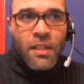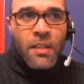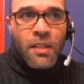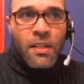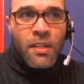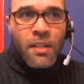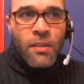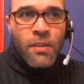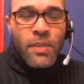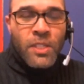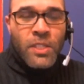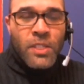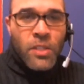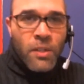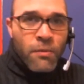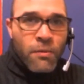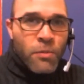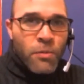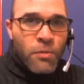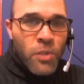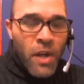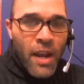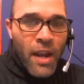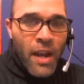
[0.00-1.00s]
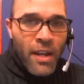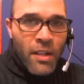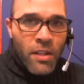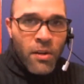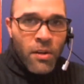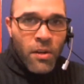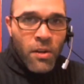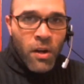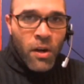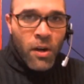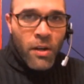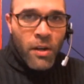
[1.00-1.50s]
we should have tried a
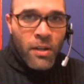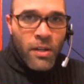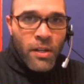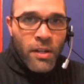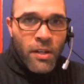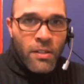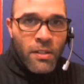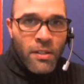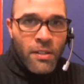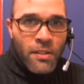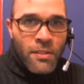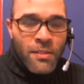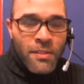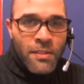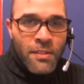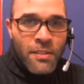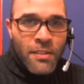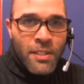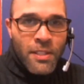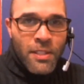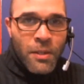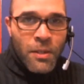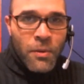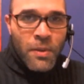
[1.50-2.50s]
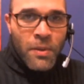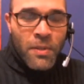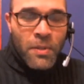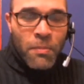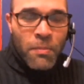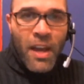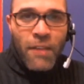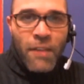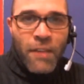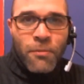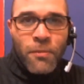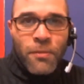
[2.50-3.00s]
little harder. So with
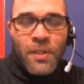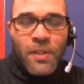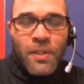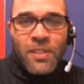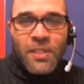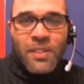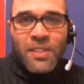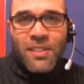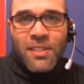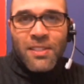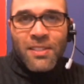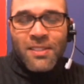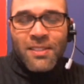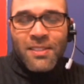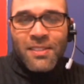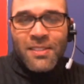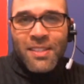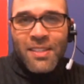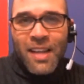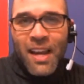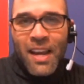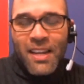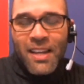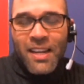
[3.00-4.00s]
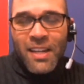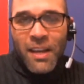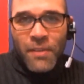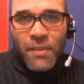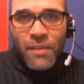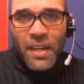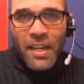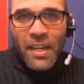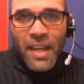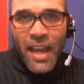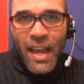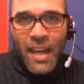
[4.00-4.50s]
my first skydiving
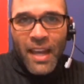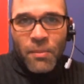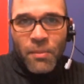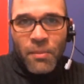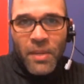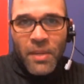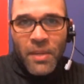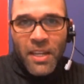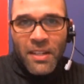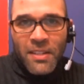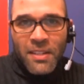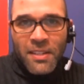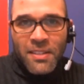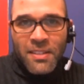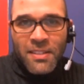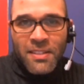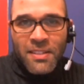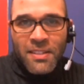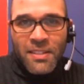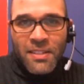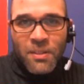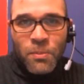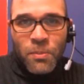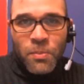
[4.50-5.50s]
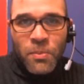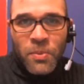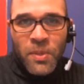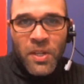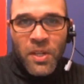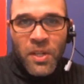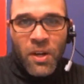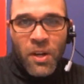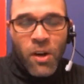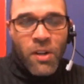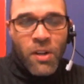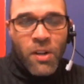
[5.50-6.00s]
academy, you put
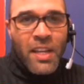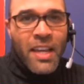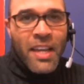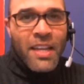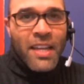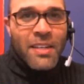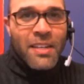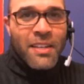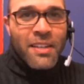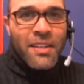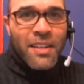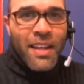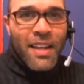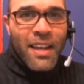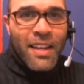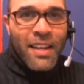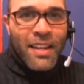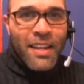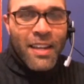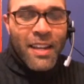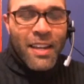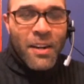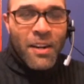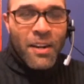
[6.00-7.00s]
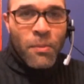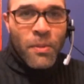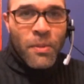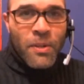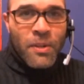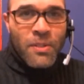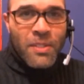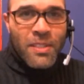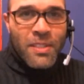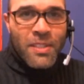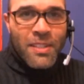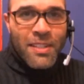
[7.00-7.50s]
all in and
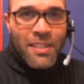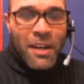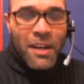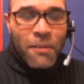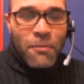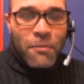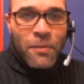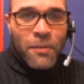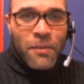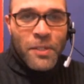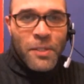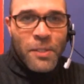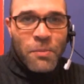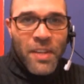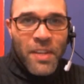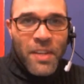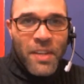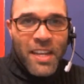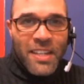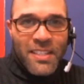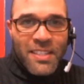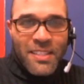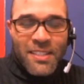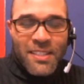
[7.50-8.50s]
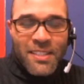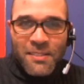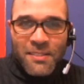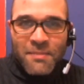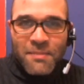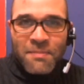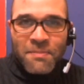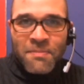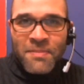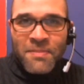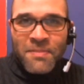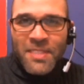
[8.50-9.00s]
almost got first place.
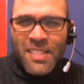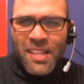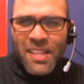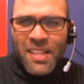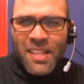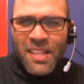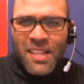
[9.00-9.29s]
Is that right?